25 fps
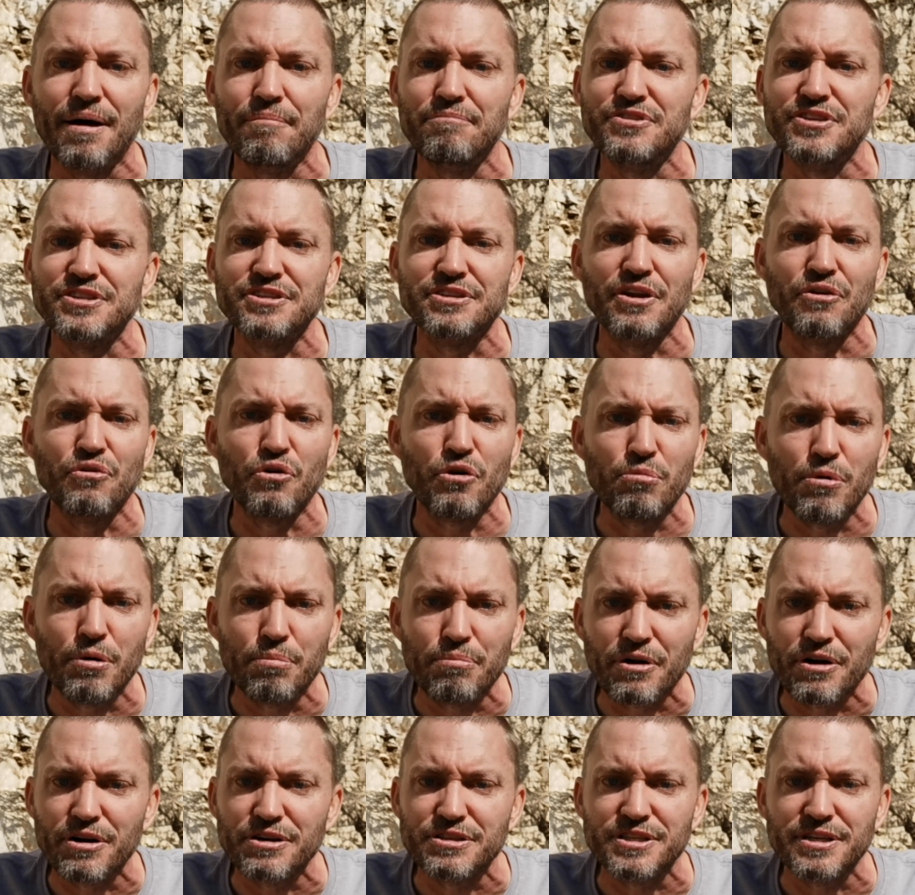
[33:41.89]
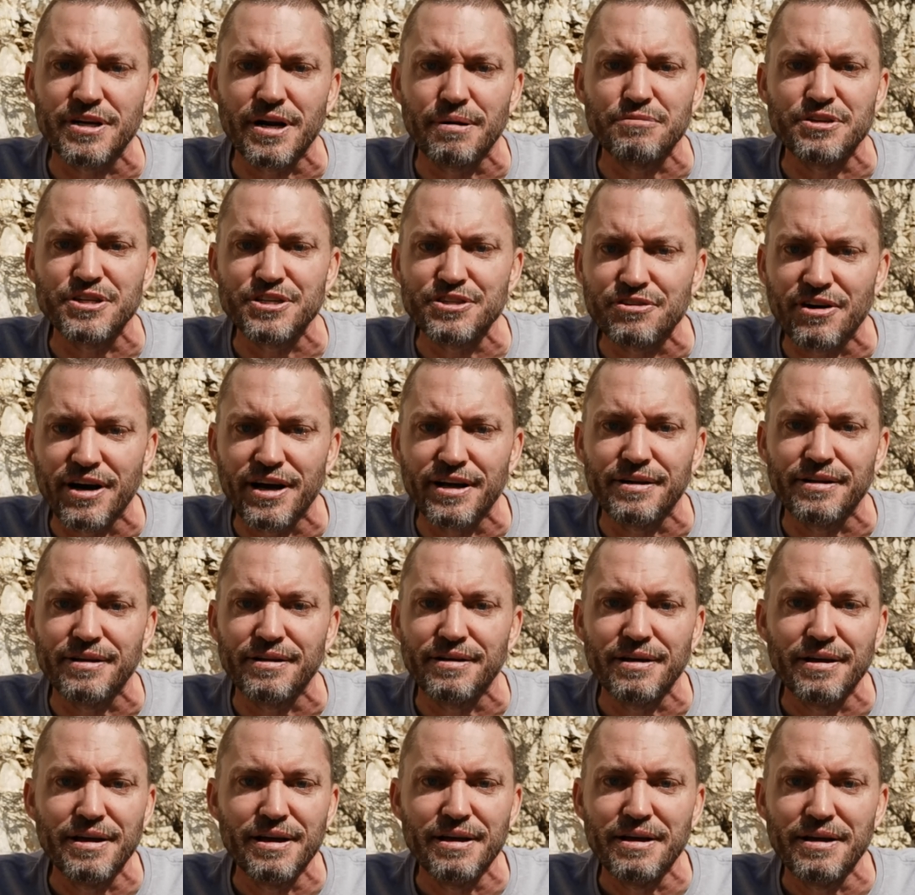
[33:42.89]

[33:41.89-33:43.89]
I'm just a normal person. I'm just trying to